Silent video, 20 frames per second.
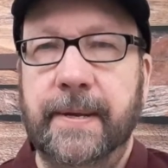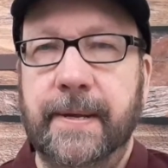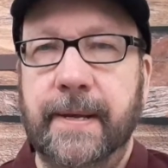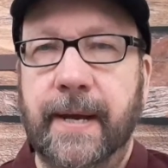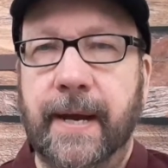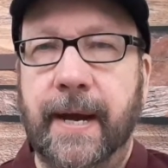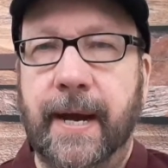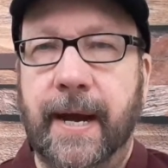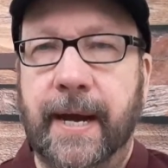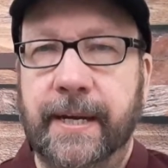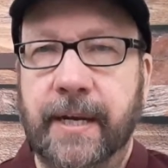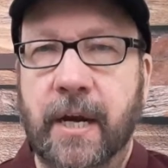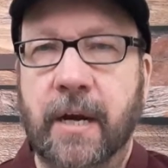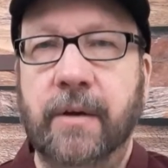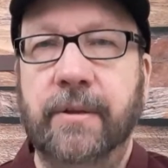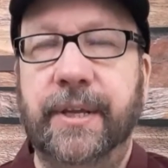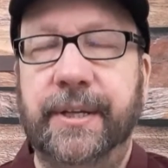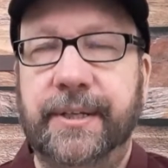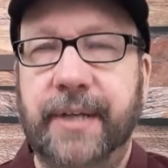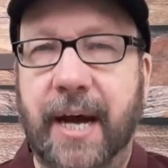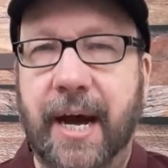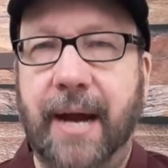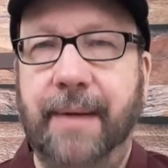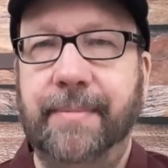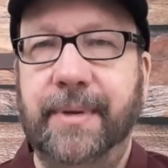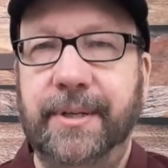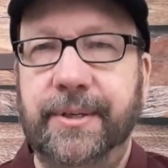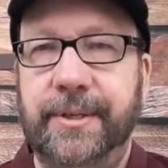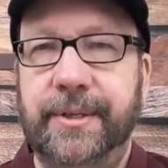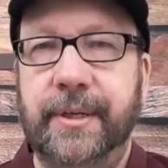I know that
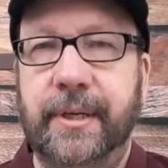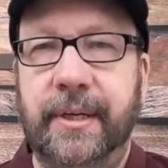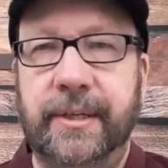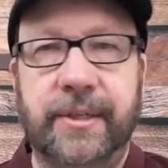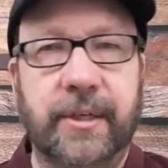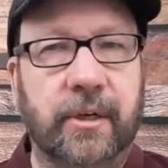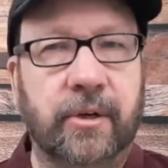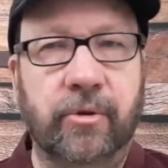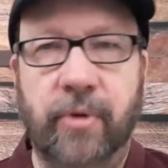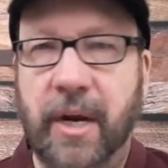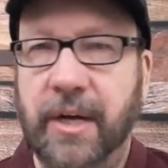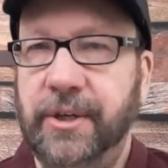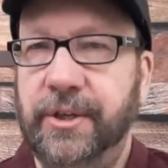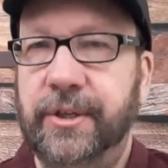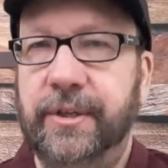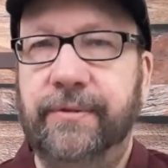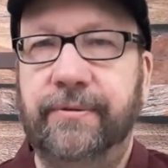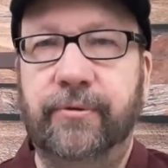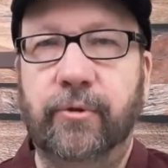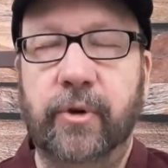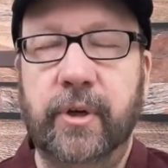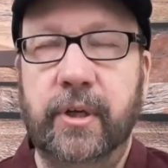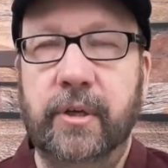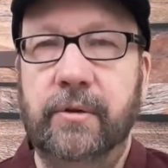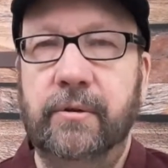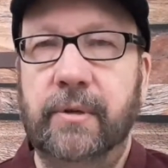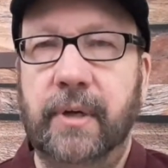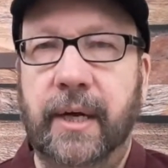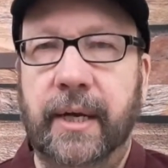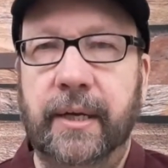it's a crunch for
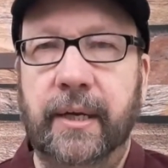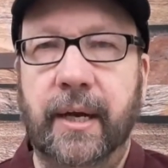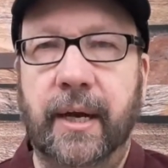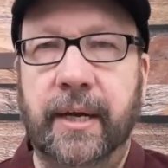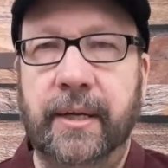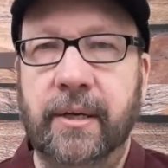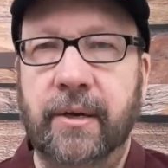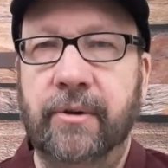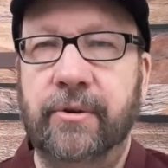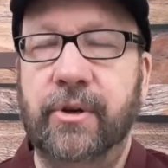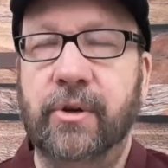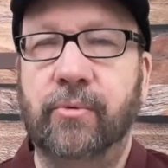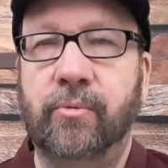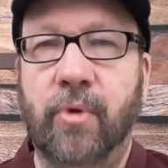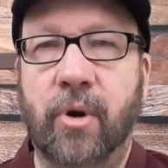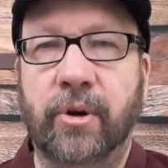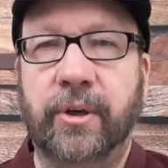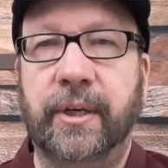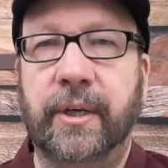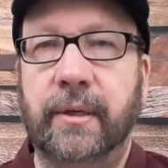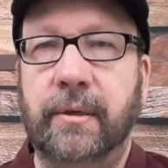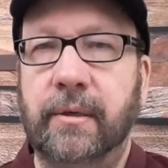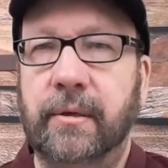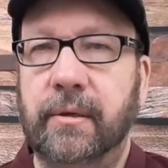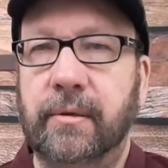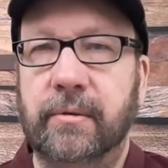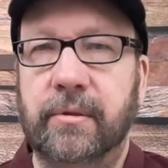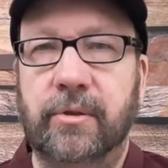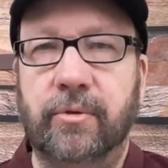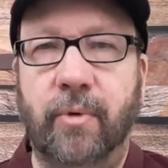you. I know you're
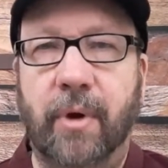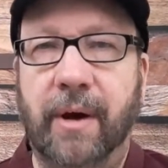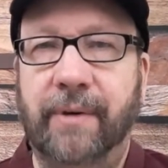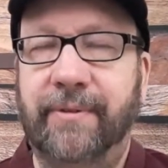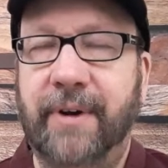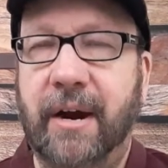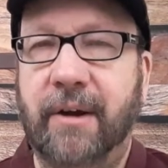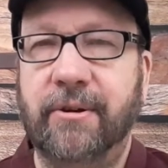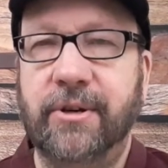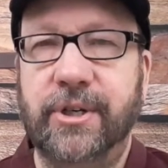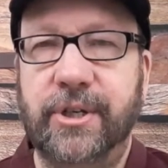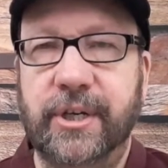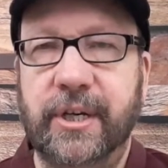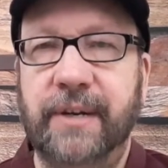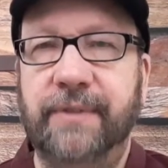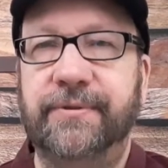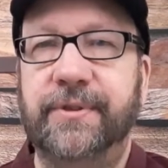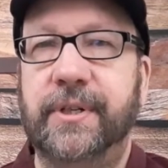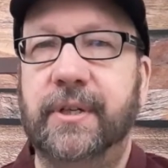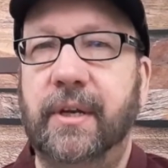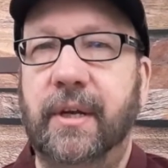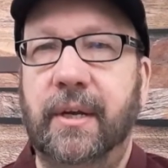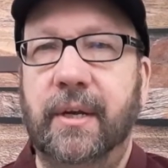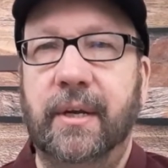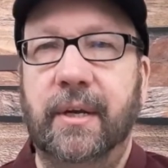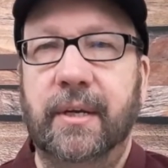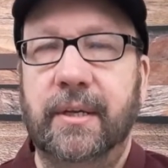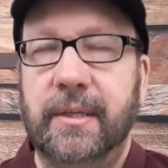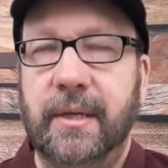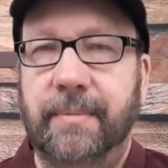working 12-hour shifts,
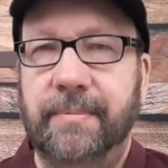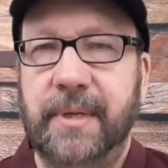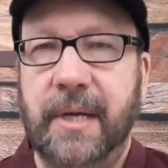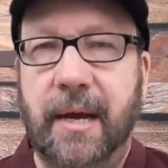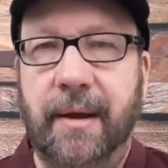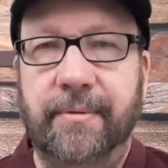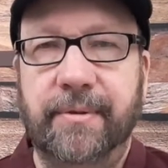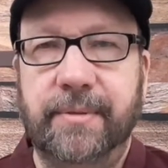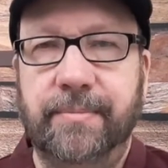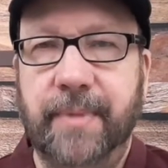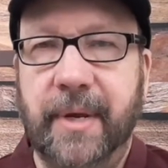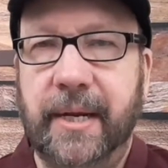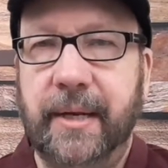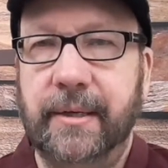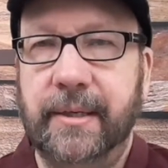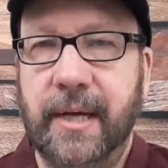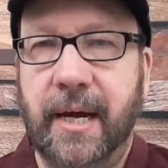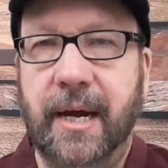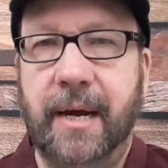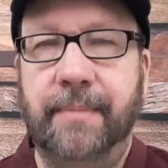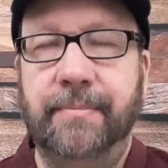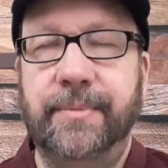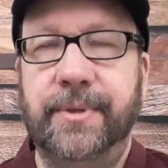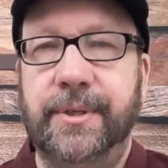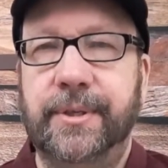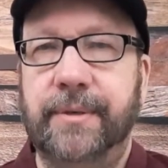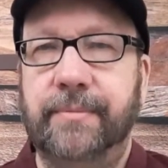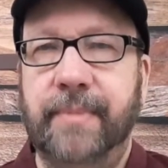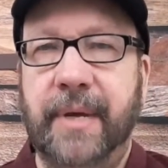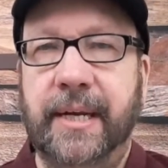sometimes many
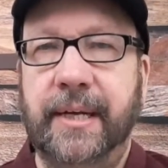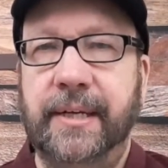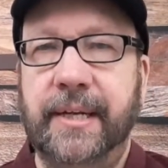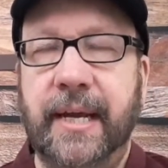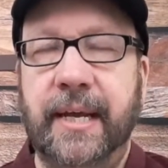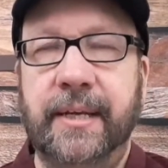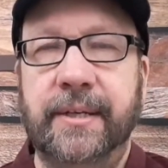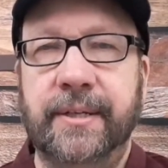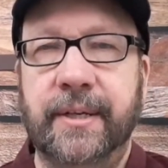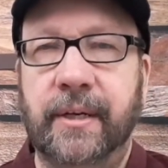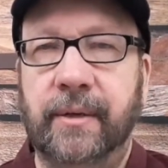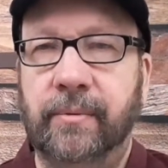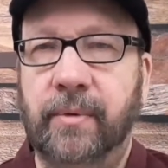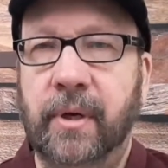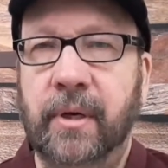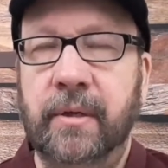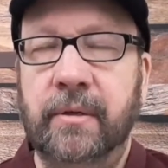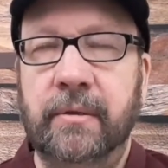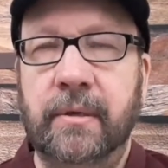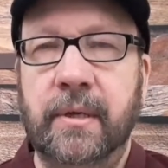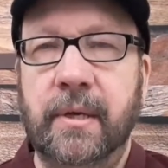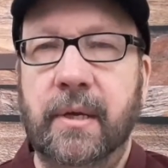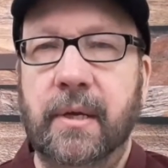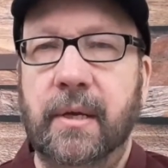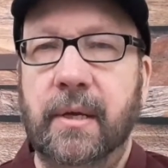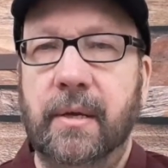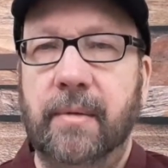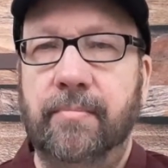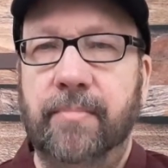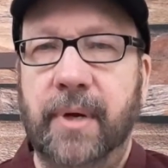days in a row,
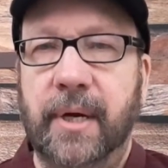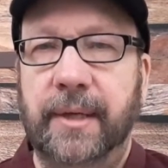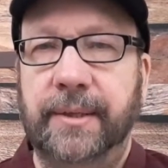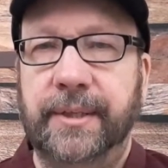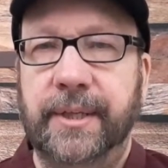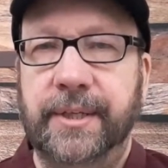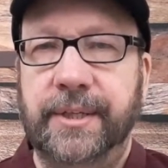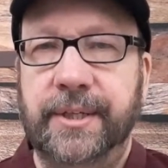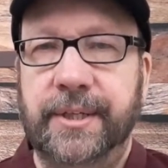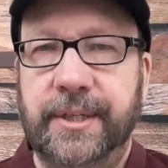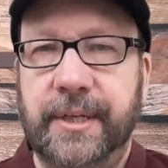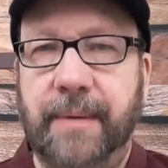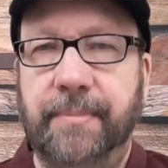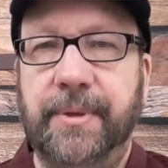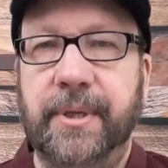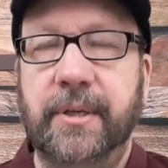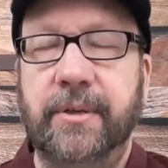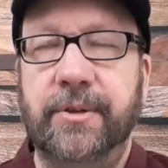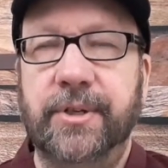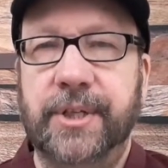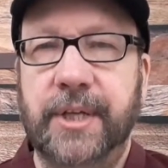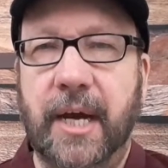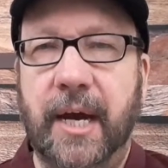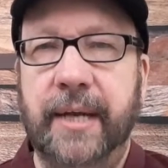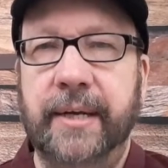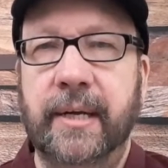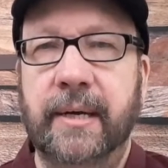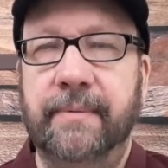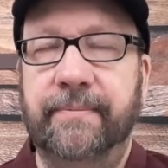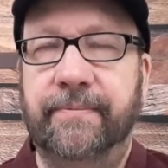but this is something you
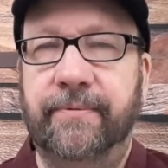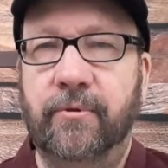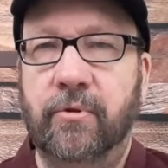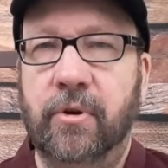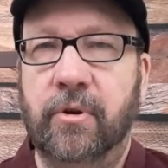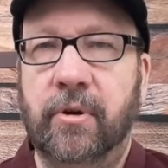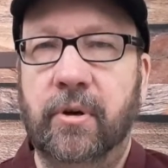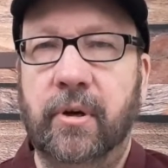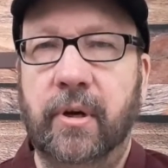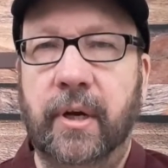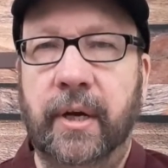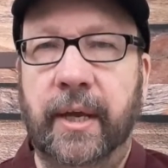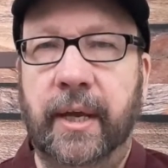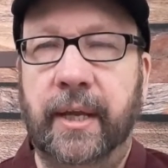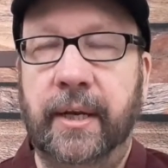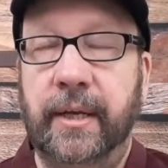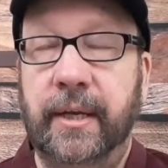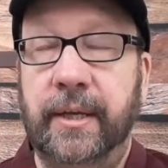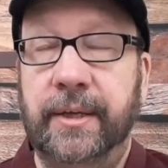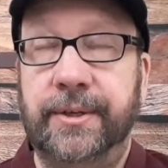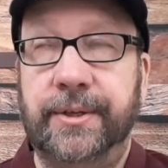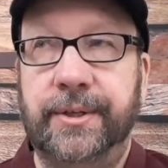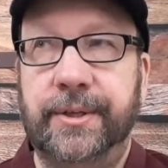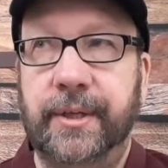signed up for, and it